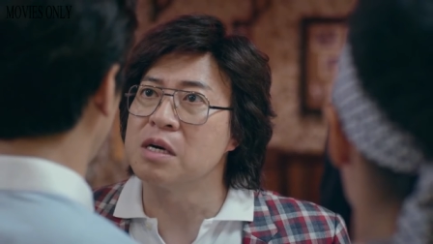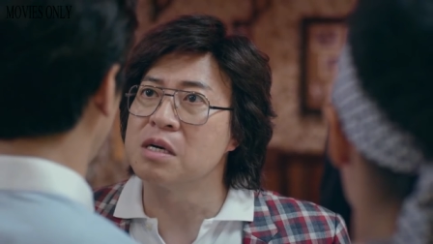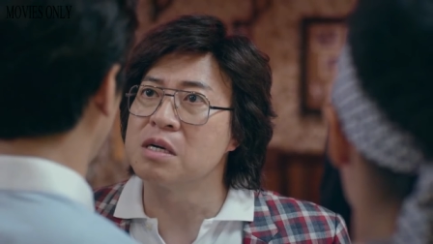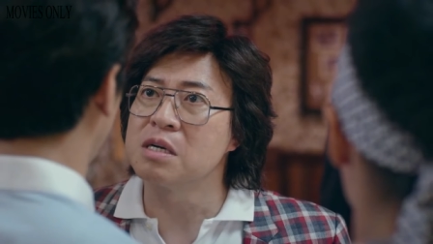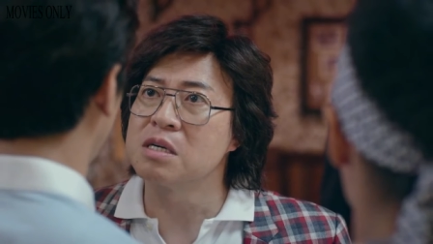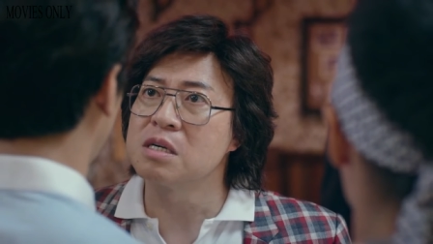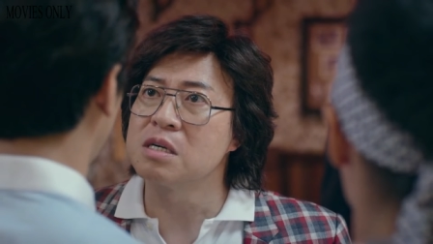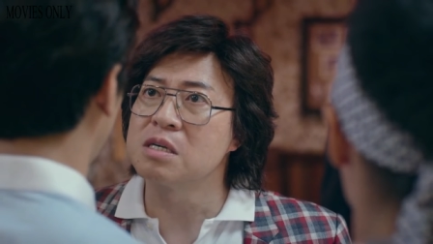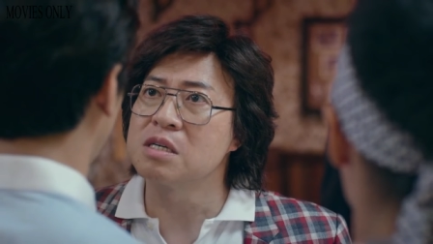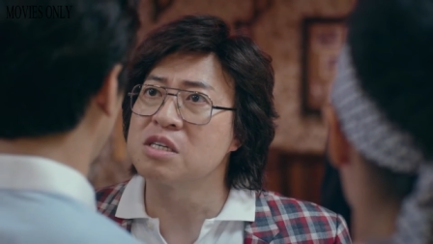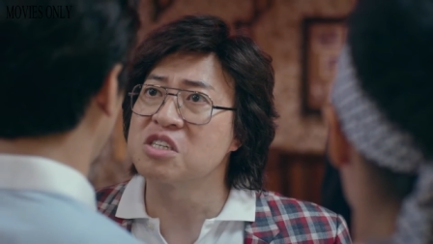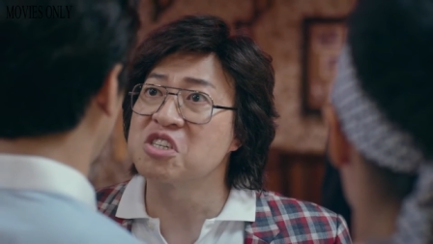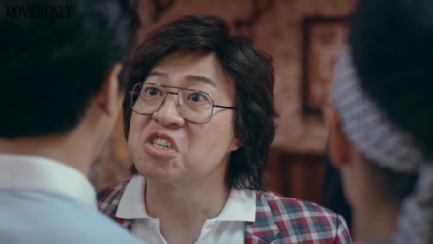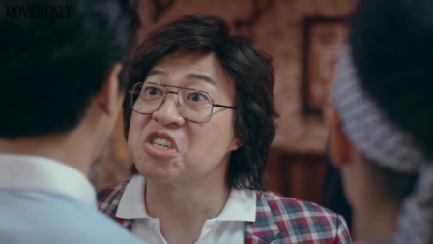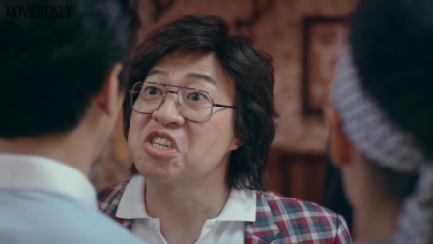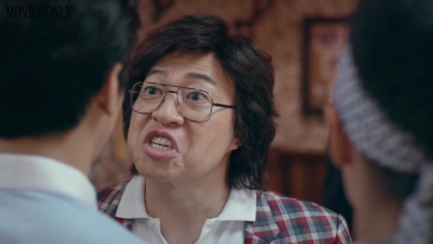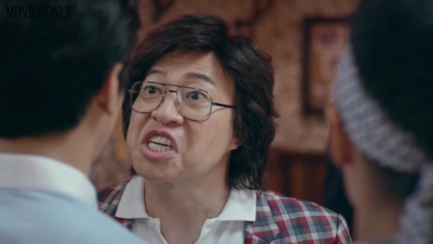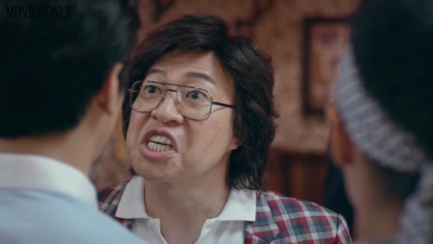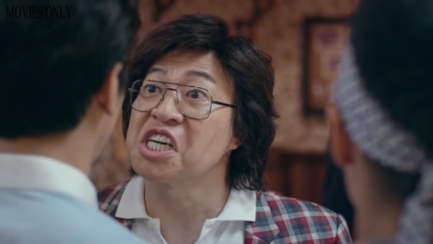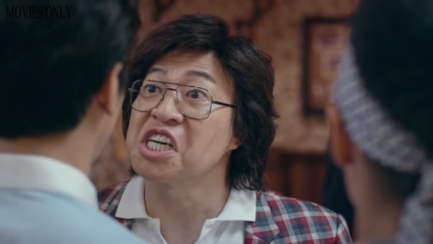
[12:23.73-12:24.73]
I have
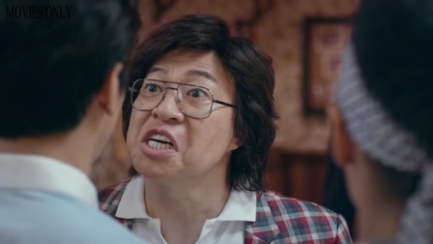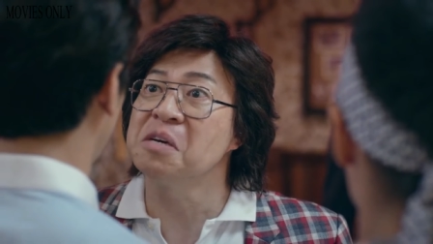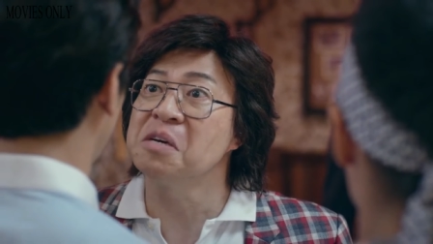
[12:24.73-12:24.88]
planned whom I